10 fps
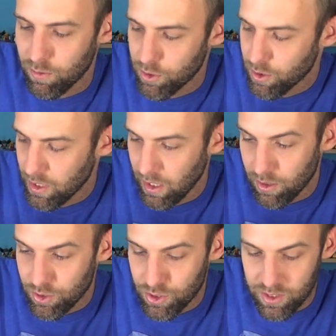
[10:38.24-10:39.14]
We'll do
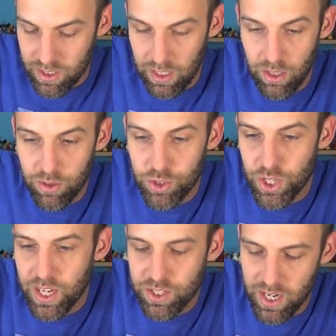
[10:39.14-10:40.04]
a little
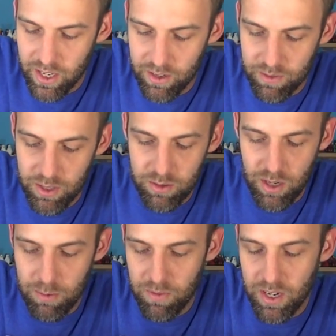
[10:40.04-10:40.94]
JJ interview.
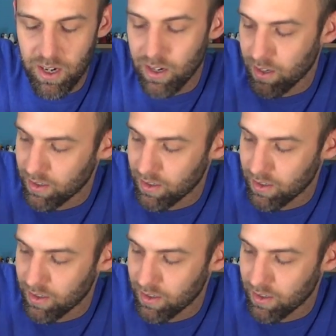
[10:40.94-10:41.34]
Come over here.